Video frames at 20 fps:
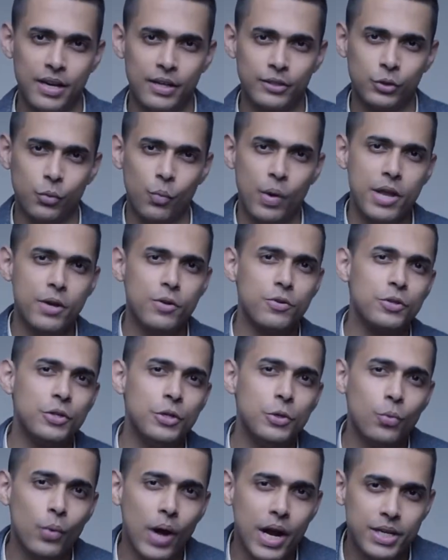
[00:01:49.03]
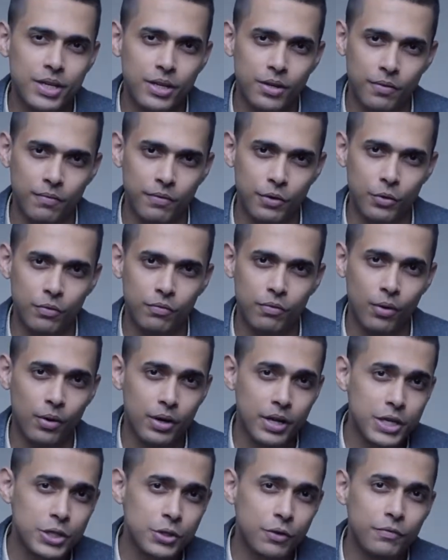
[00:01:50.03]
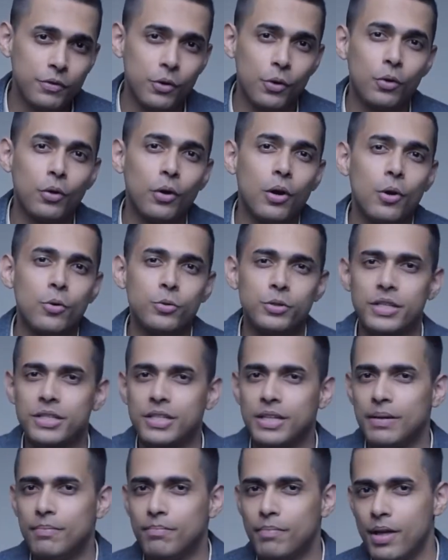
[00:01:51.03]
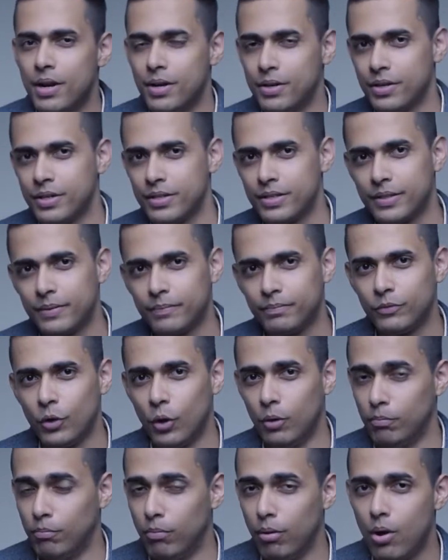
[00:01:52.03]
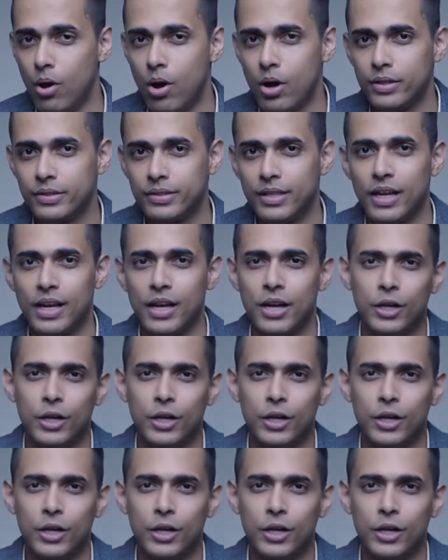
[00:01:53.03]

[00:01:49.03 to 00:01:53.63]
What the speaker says: So why don't you write a review for each of your closest competitors on blogs,